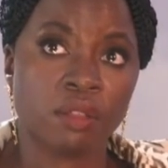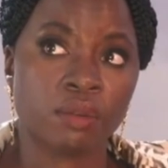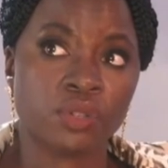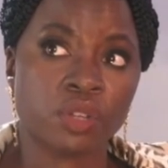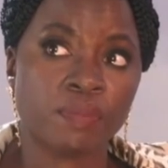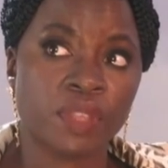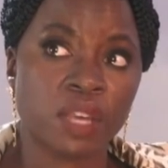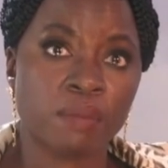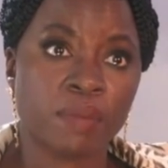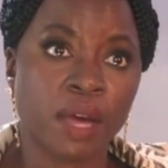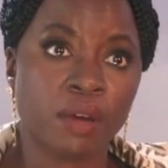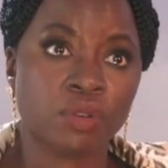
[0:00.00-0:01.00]
There's something
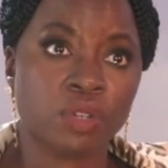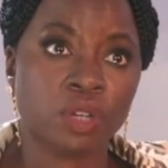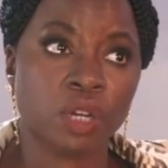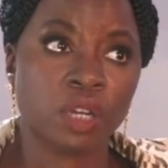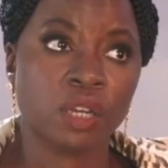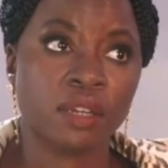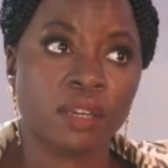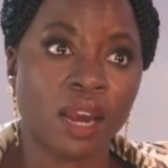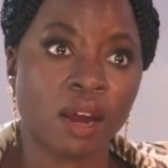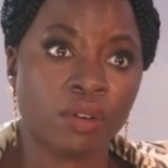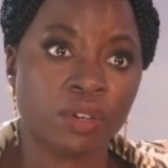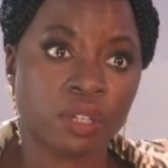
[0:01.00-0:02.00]
about
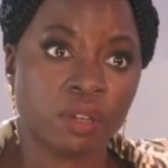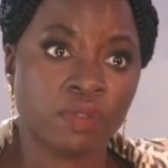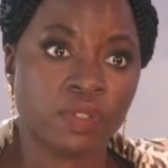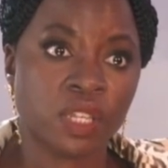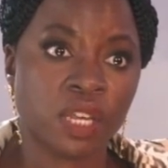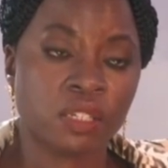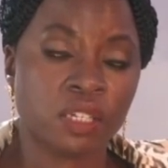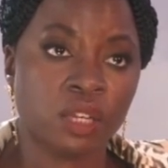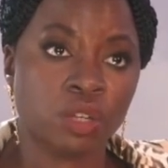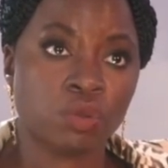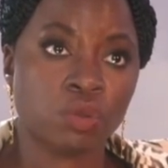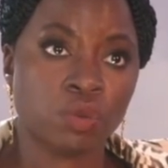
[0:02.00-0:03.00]
narratives that
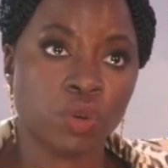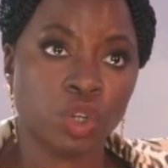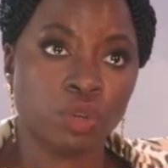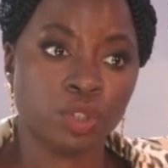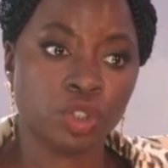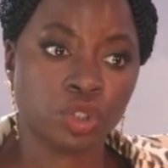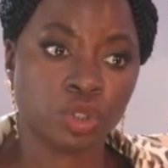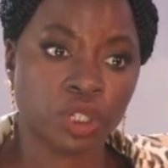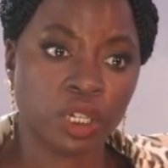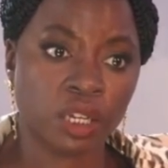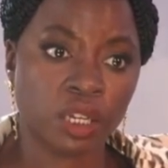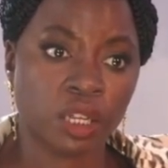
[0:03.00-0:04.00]
take you through a human
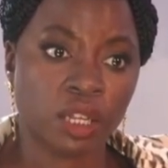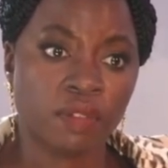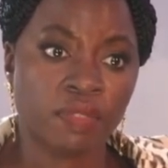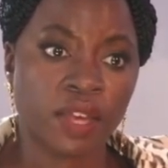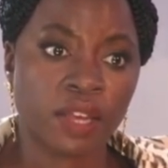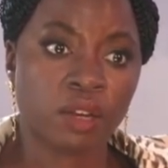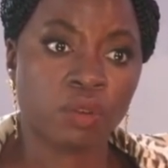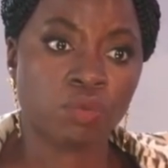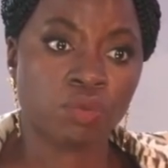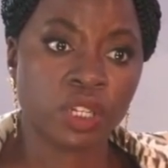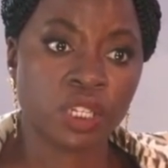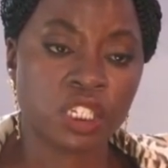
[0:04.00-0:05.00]
journey that can
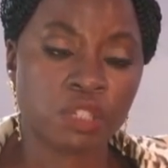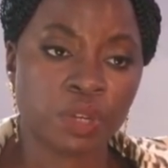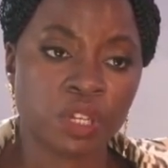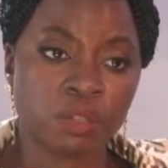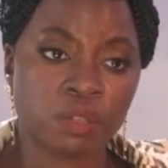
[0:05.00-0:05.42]
really speak